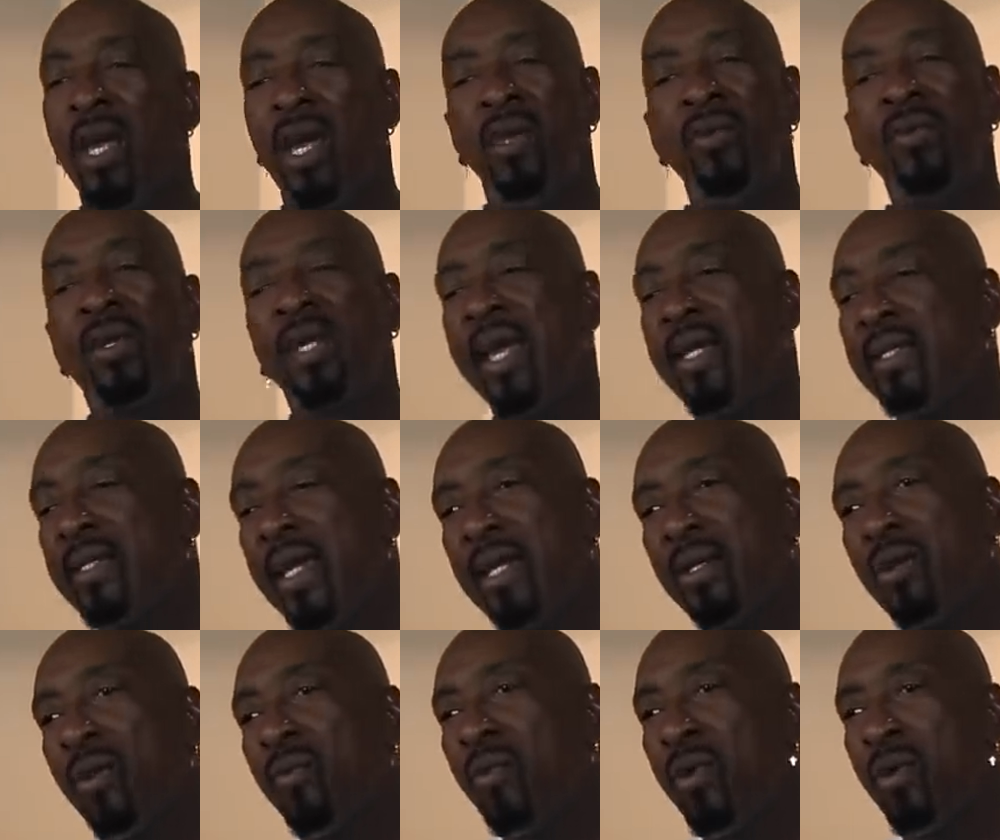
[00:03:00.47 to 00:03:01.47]
You can't take
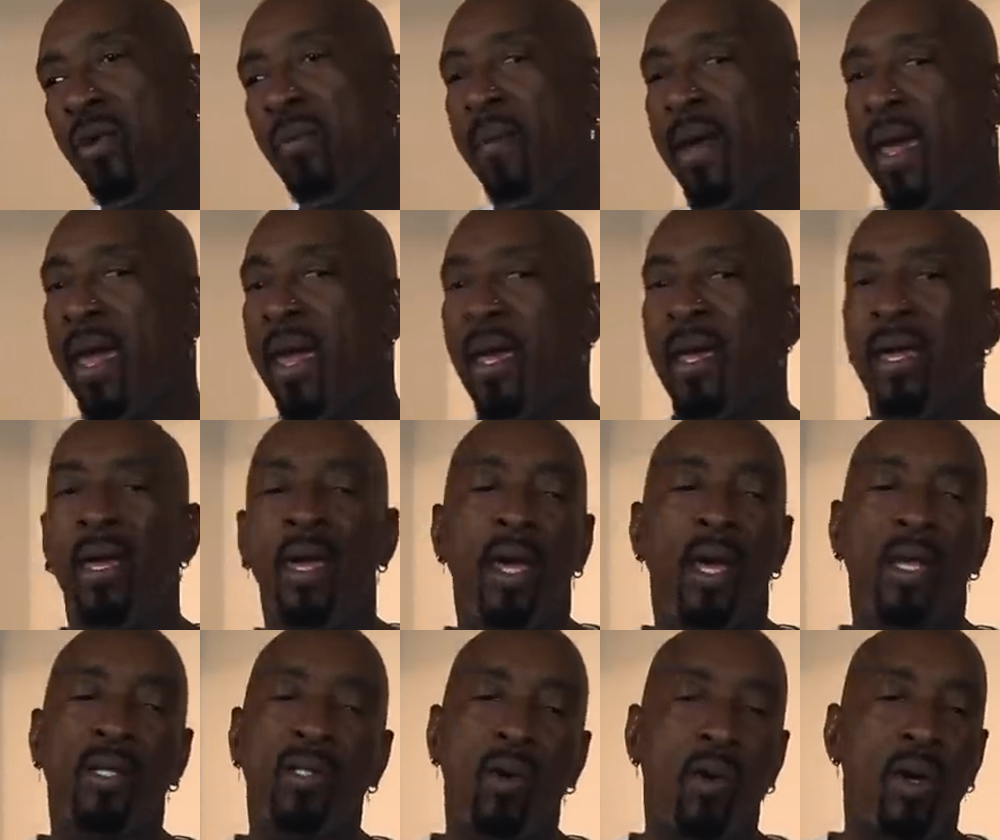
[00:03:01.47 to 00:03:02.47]
no real man
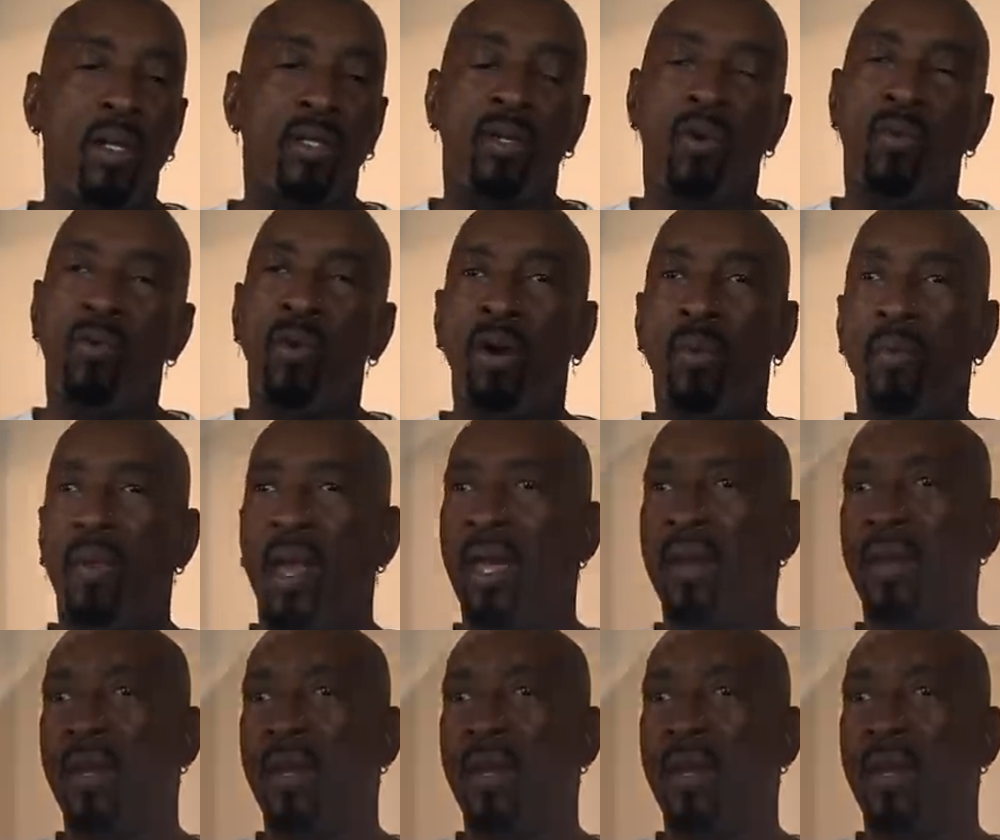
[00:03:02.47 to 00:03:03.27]
and tarnish no real man.